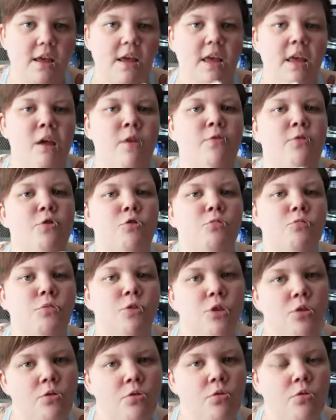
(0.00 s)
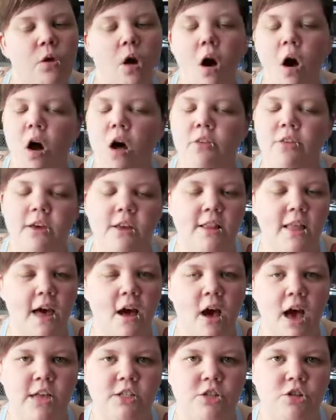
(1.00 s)
if you do, all that
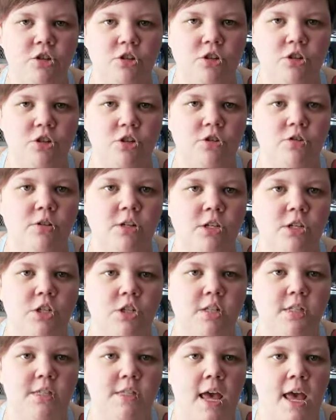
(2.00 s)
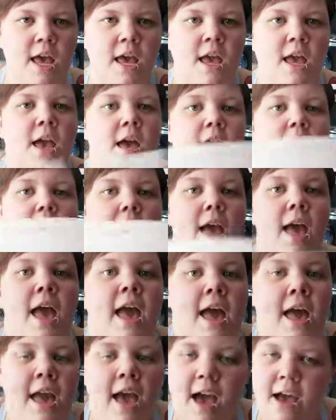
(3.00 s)
Klout asks you to do is just say,
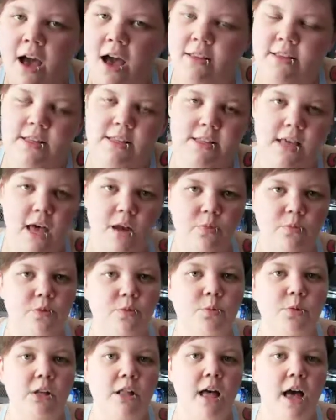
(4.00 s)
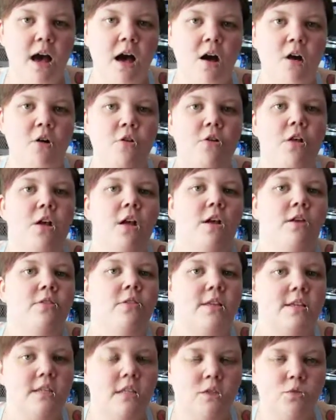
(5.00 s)
hey, I got this item from Klout.
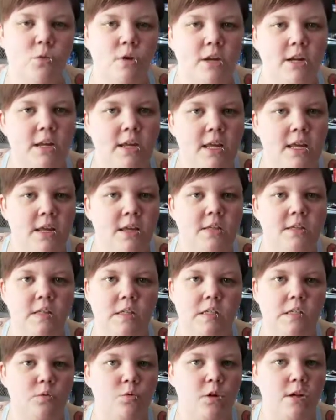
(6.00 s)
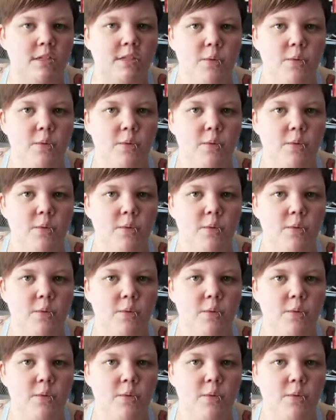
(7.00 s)
This is what it is. This is what it's